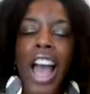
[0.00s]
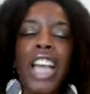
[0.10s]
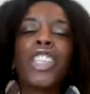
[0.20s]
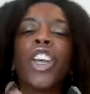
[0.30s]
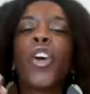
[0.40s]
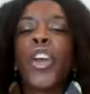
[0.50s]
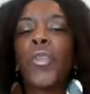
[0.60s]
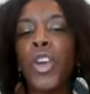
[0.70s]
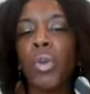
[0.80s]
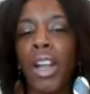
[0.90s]
So if
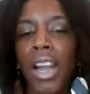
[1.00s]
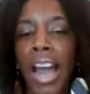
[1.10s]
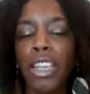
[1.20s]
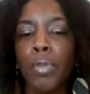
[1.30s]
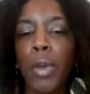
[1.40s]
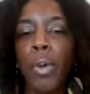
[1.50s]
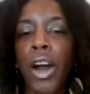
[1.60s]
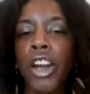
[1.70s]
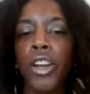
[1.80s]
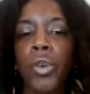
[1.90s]
you would like to be
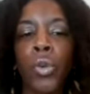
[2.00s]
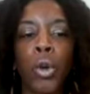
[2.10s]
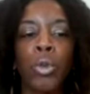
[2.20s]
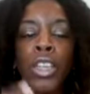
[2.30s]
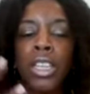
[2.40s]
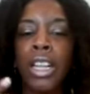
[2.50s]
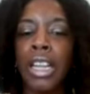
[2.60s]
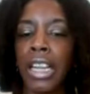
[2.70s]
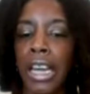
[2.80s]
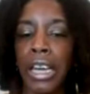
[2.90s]
part of the group, just
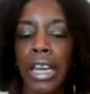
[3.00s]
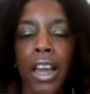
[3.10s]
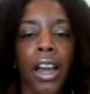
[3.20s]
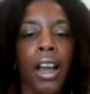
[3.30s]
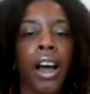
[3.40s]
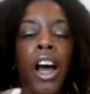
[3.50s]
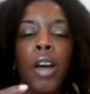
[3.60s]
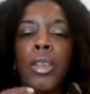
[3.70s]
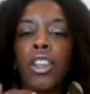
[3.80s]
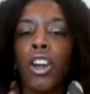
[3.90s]
click.
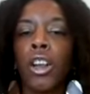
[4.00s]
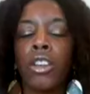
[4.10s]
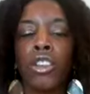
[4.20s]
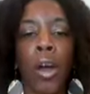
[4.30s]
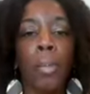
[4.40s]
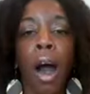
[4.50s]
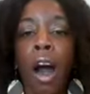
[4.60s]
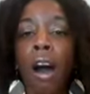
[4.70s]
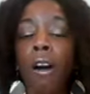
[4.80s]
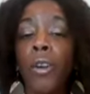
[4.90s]
It's going to jump
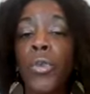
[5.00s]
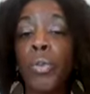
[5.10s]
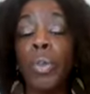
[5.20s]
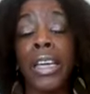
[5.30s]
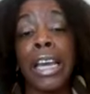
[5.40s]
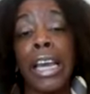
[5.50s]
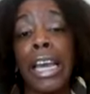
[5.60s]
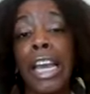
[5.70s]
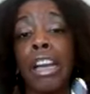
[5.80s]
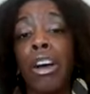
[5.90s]
off,
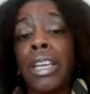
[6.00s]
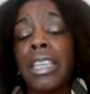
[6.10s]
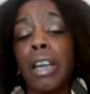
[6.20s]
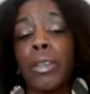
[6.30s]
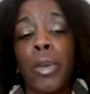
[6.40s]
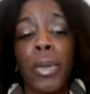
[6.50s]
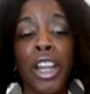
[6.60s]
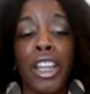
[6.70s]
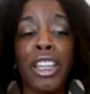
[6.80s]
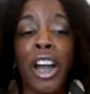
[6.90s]
begin on September
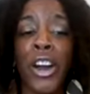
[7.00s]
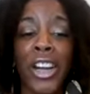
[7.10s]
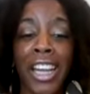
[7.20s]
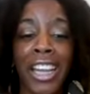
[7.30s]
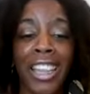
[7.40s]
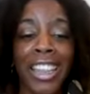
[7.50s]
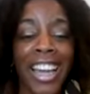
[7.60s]
the 30th.